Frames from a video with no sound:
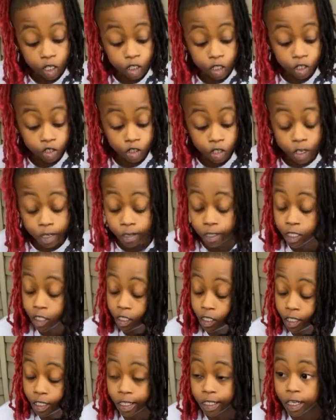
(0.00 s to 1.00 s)
Clitoris
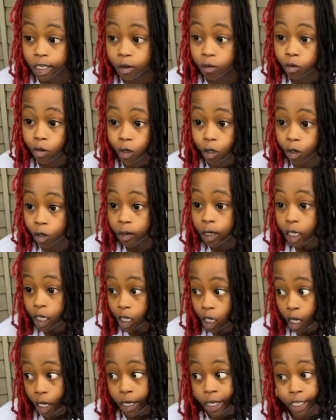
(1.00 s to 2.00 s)
in the room.
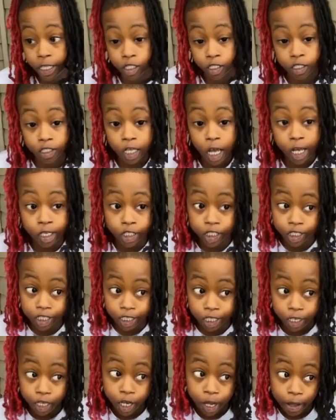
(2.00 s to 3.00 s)
Her eating soft
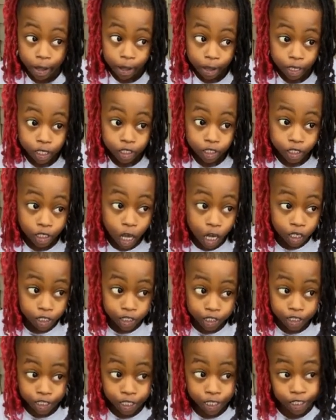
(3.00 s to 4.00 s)

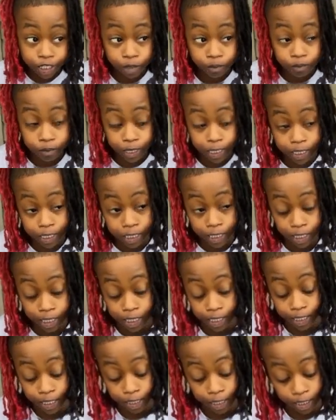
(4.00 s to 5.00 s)
shit's
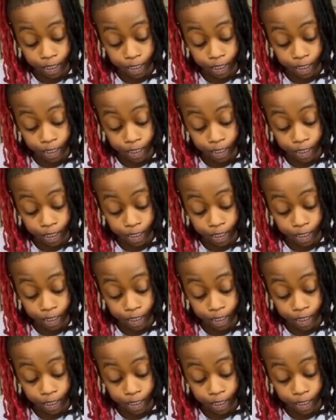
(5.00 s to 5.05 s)
biscuit.